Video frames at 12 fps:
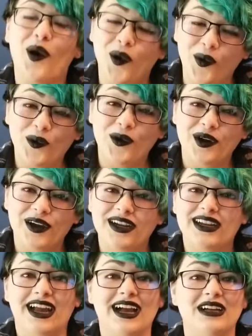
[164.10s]

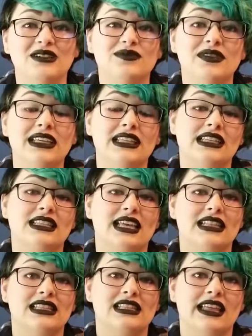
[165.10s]
or in the
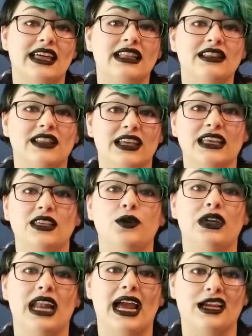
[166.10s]
sense that like you
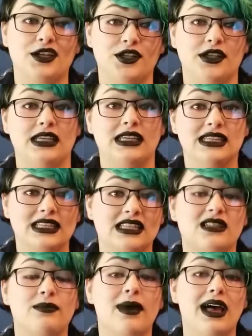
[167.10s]
can actually
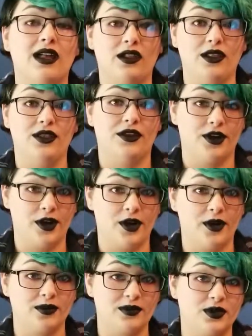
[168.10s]
smell the
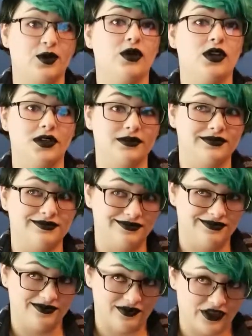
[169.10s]
herbs or
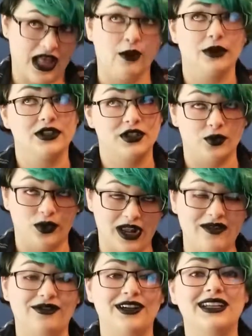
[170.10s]
flowers or
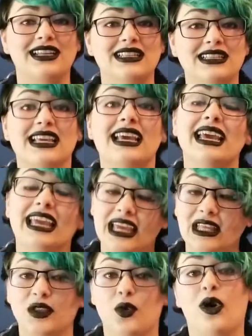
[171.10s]
whatever it is
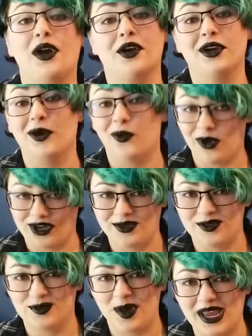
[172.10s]
in the water when you
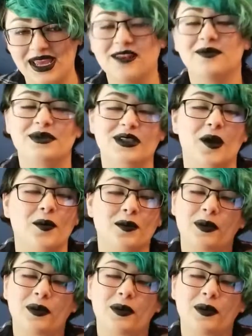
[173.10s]
spray it. So